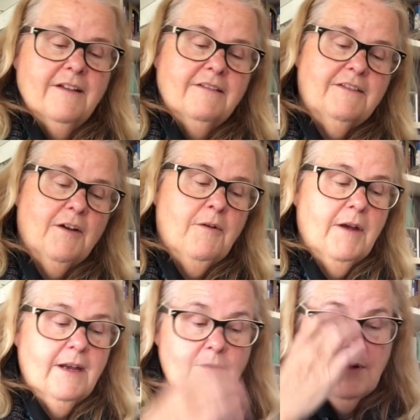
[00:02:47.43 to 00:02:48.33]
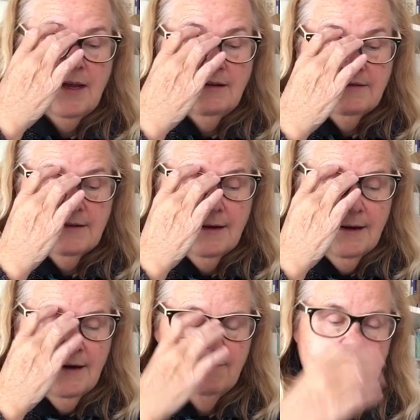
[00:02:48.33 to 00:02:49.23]
So anyways,
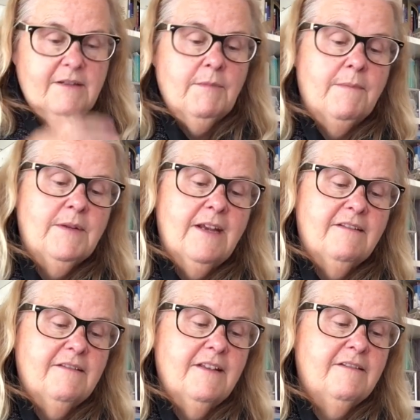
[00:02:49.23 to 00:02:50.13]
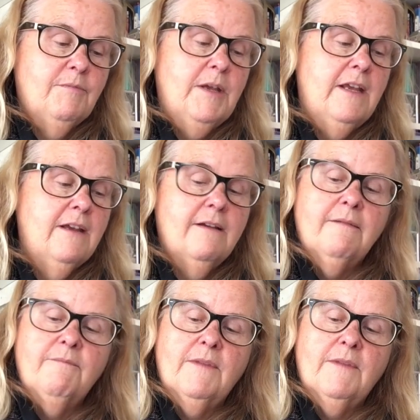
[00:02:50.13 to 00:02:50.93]
um, some updates this week